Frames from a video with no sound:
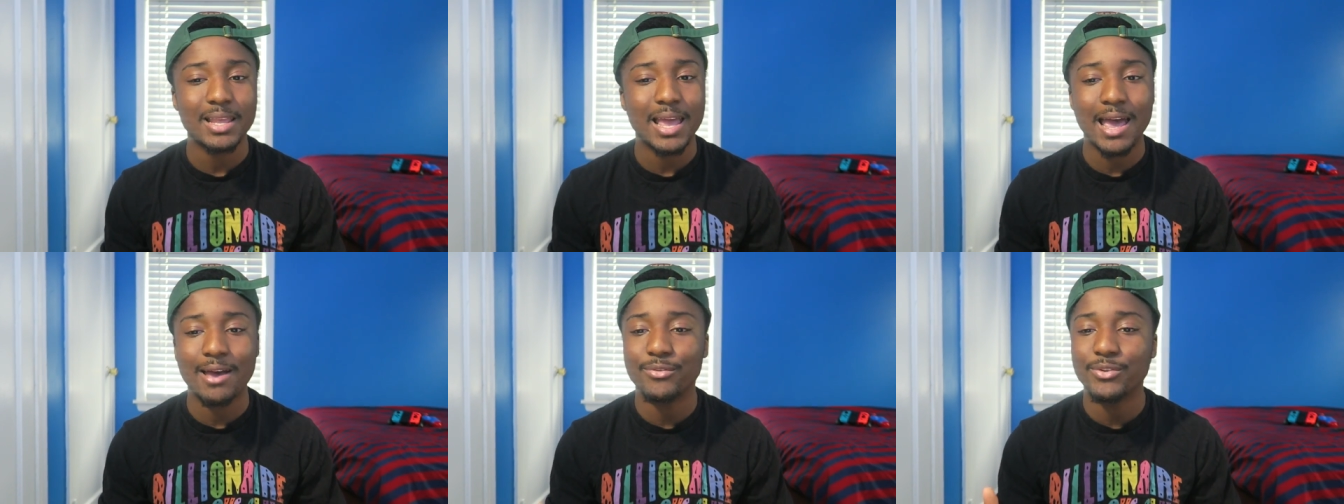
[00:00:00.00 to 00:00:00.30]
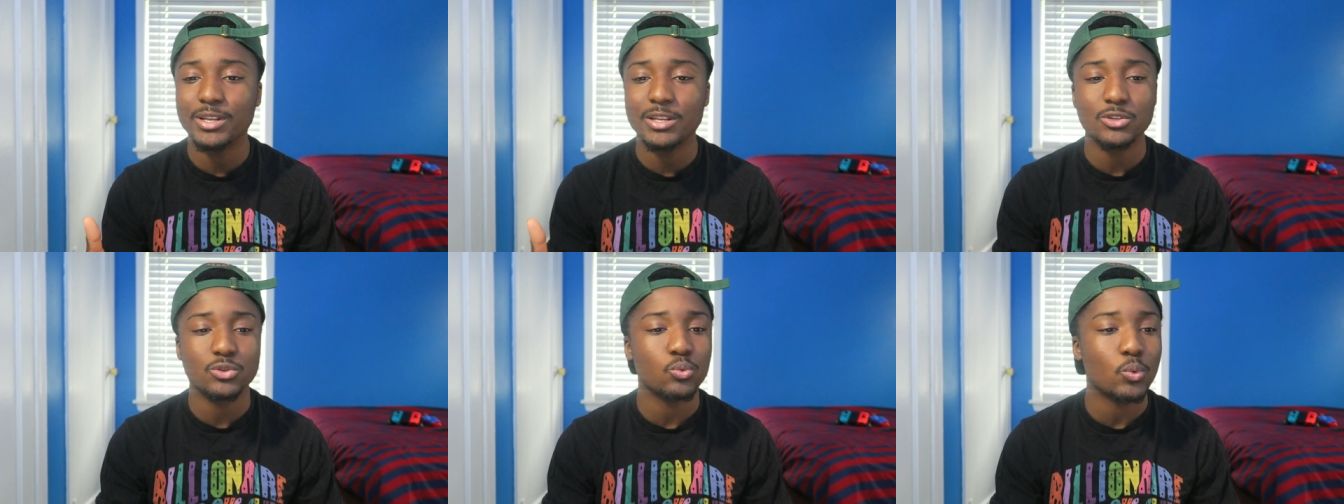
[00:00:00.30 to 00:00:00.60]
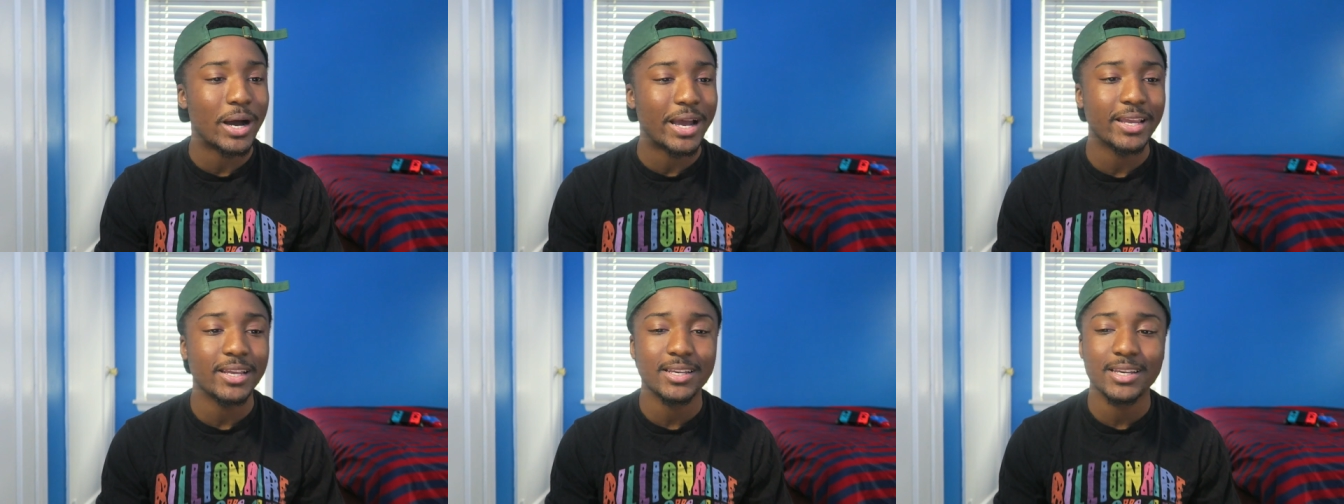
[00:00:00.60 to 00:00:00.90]
having this
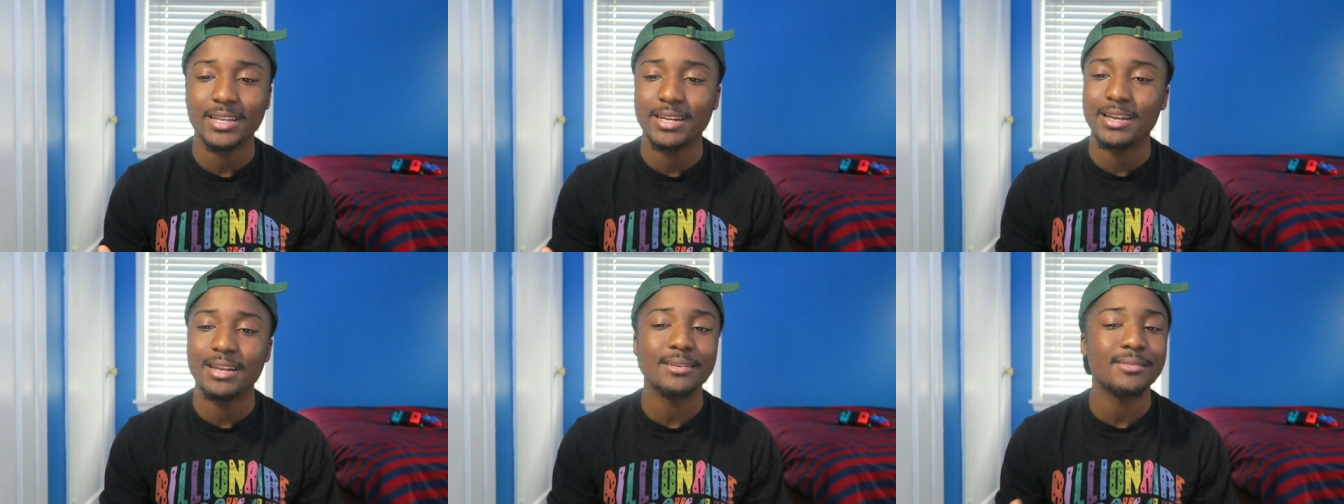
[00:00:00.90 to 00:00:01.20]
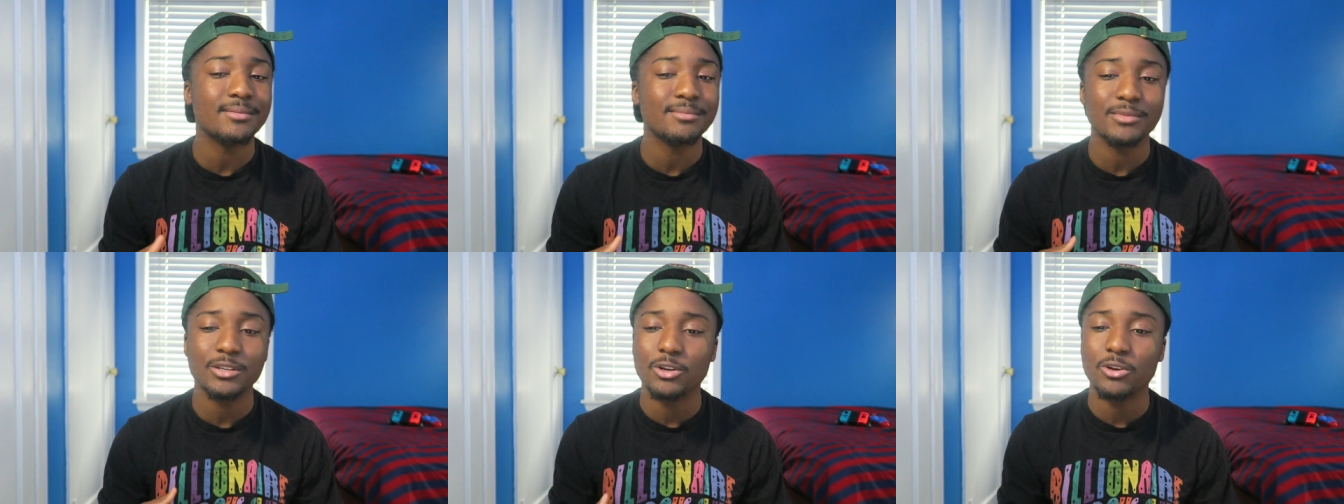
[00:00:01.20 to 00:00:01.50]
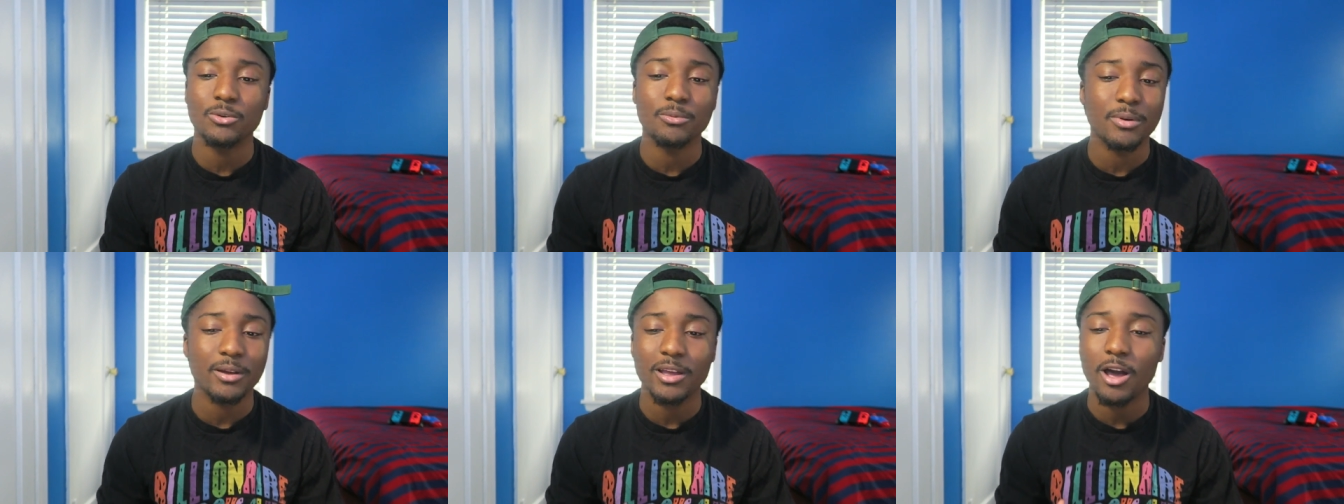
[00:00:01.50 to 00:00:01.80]
white can you
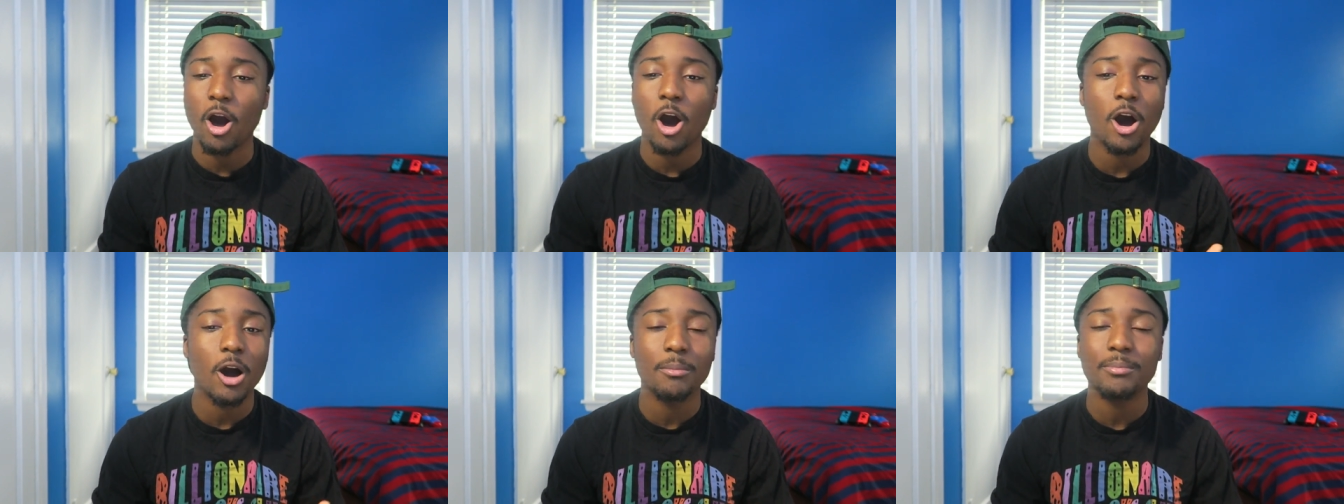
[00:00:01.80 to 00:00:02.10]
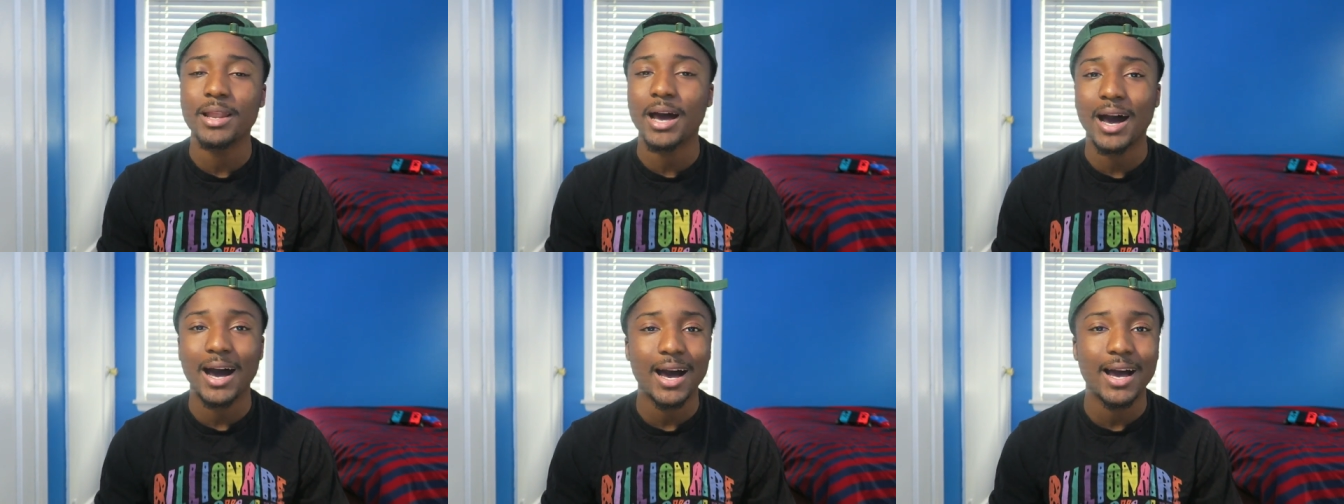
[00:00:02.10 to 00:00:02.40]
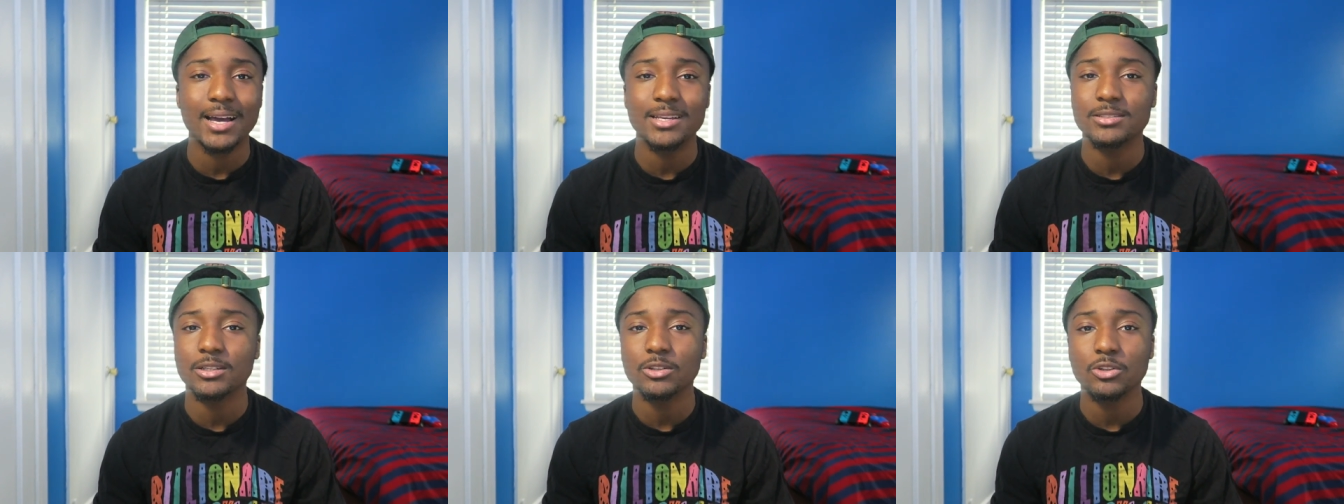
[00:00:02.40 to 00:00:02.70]
know harm the
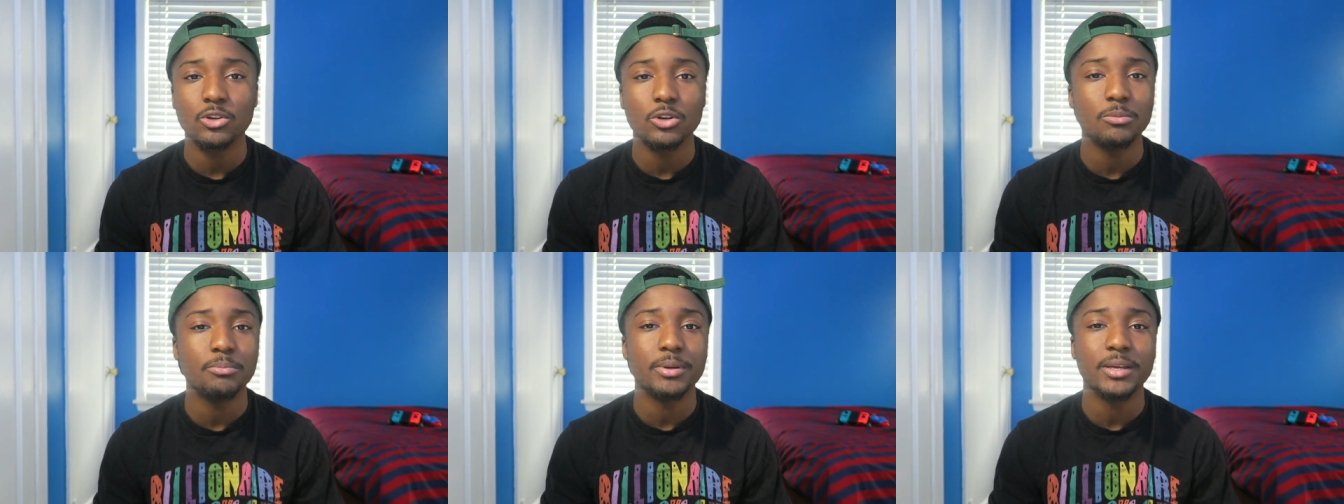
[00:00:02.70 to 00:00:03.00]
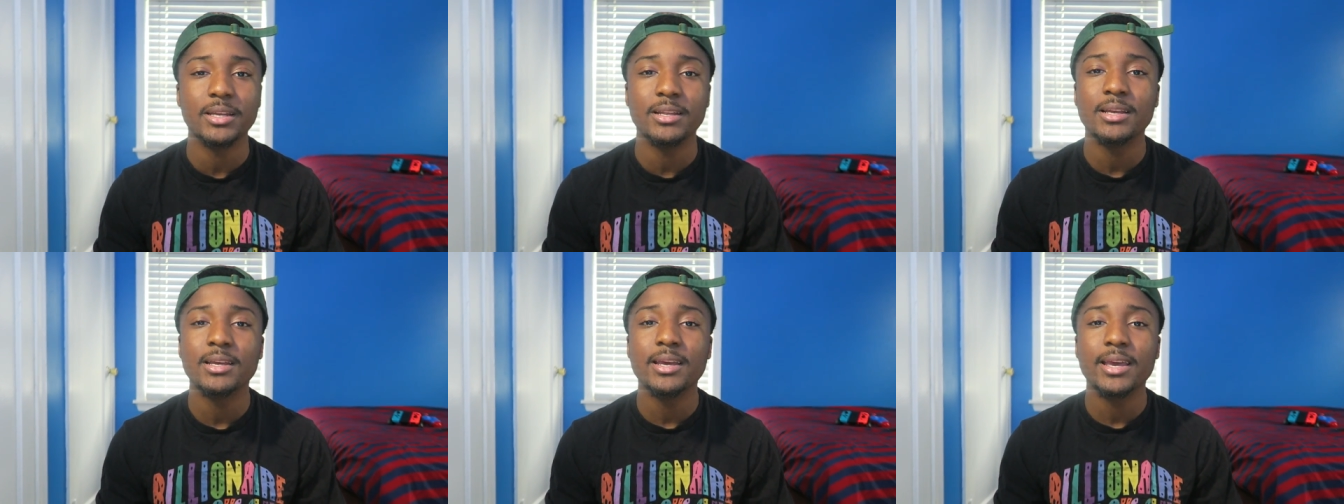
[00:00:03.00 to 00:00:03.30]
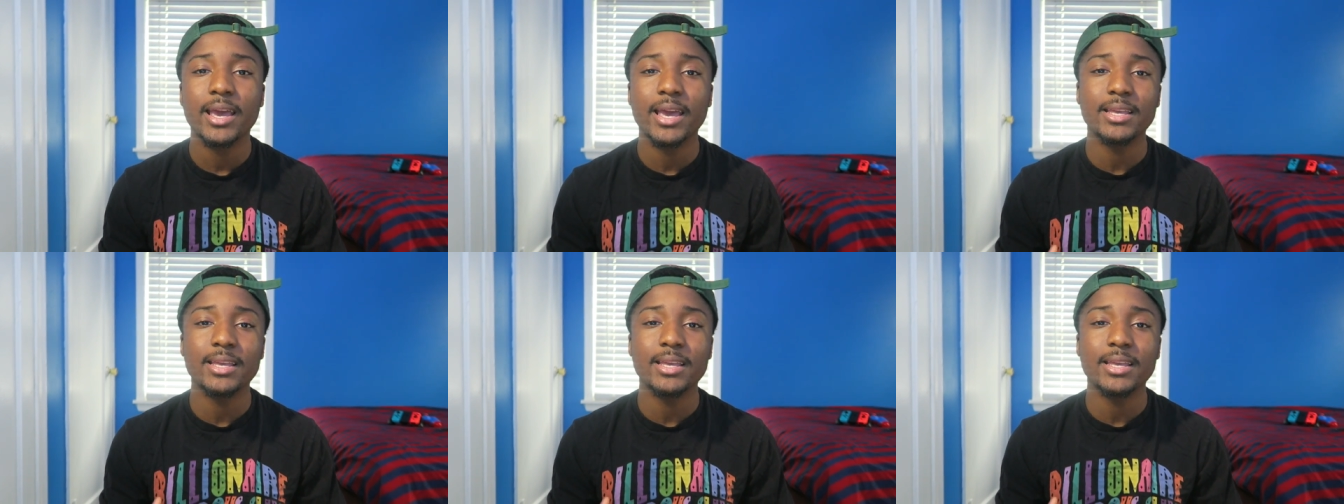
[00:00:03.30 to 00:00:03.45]
eyes a little bit